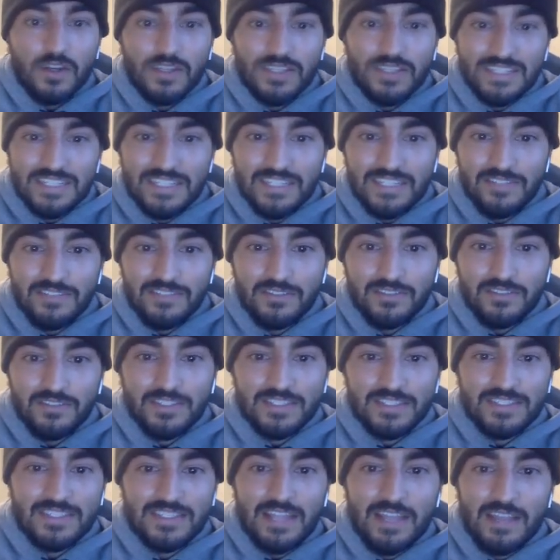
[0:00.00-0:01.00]
Our signal
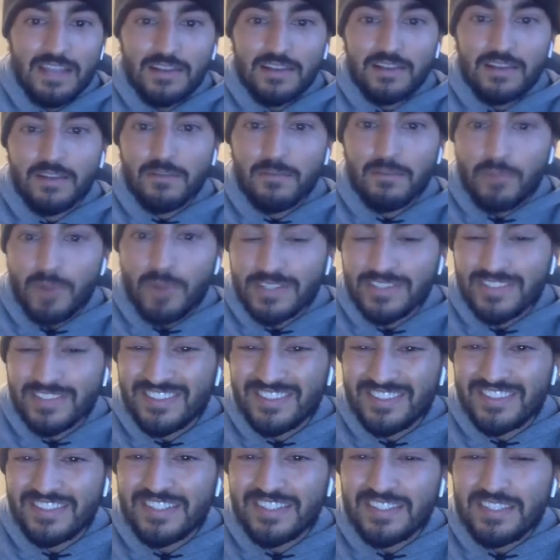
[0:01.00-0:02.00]
is then compressed
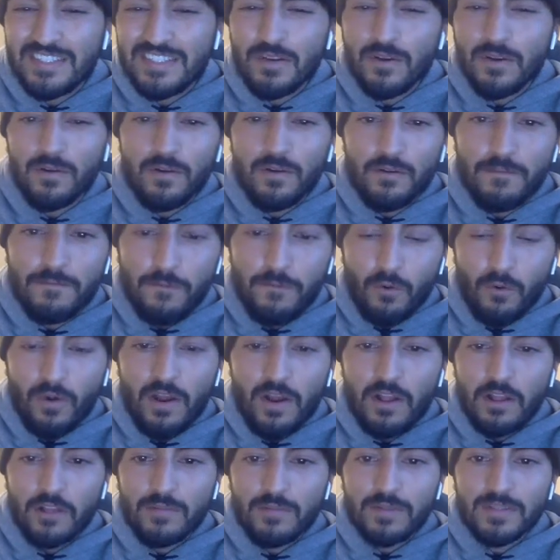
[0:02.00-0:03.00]
to 64
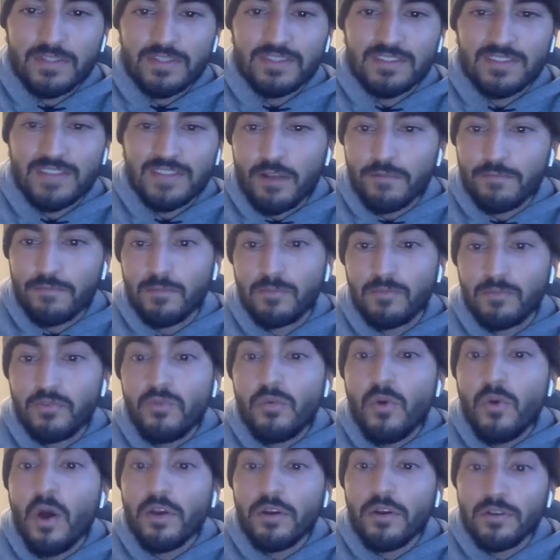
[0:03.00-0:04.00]
elements down from
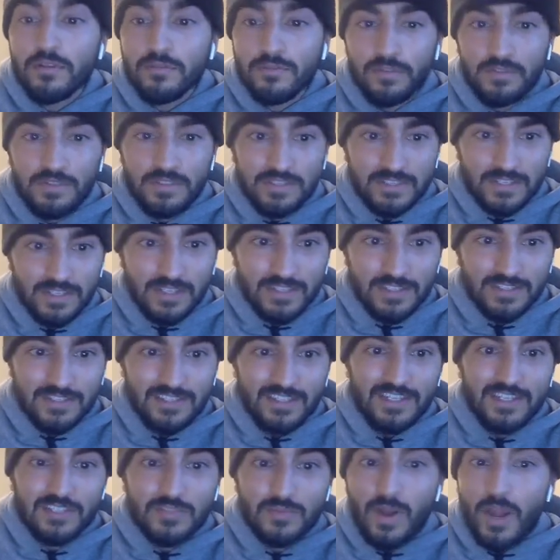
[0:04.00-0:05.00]
256
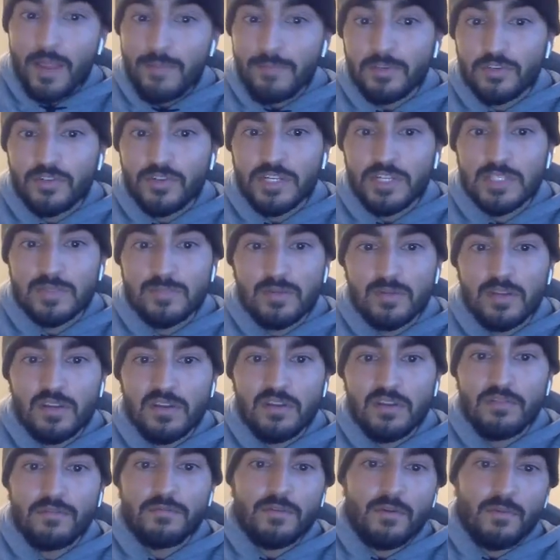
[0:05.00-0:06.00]
and is ready to be
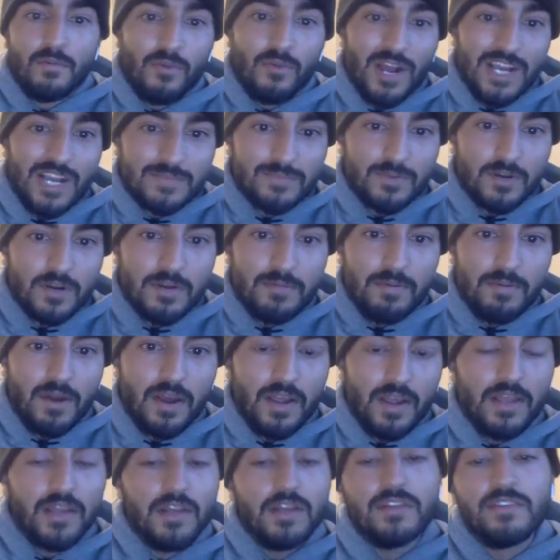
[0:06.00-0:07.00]
transmitted from Raspberry
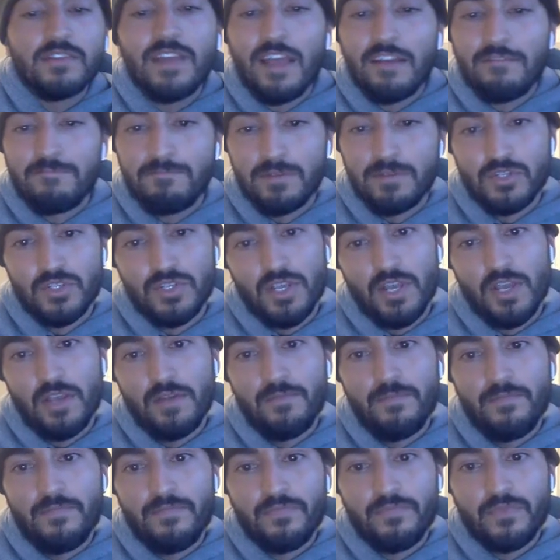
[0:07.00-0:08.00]
Pi to FPGA.
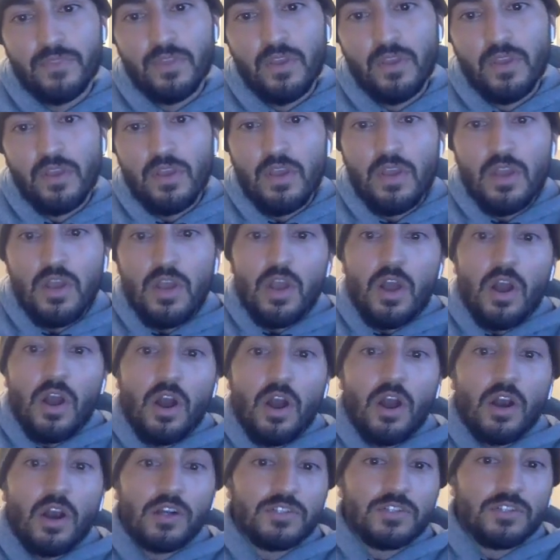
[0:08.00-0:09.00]

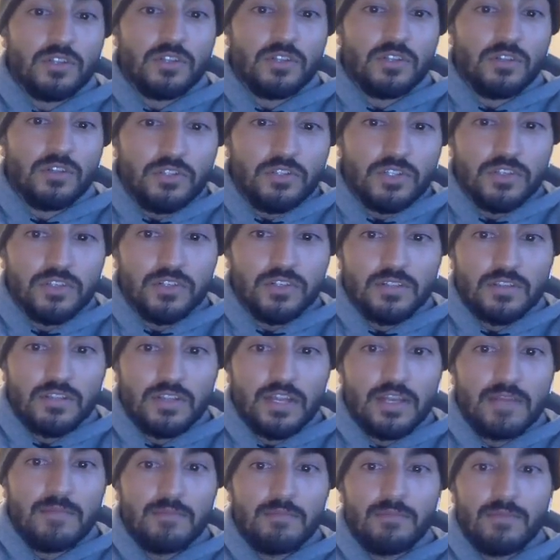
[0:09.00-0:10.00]
Our solution
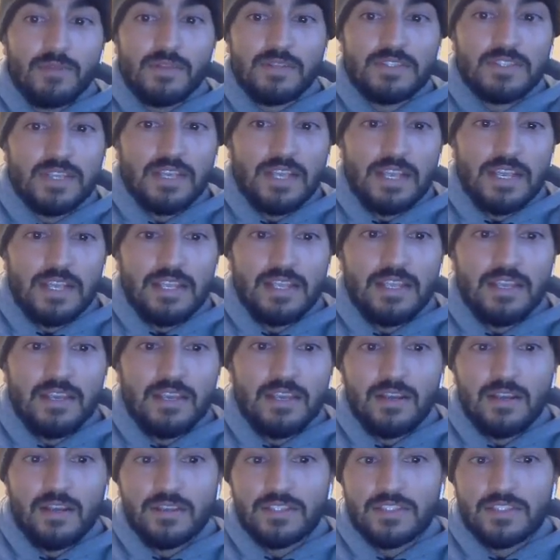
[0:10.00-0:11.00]
then implements a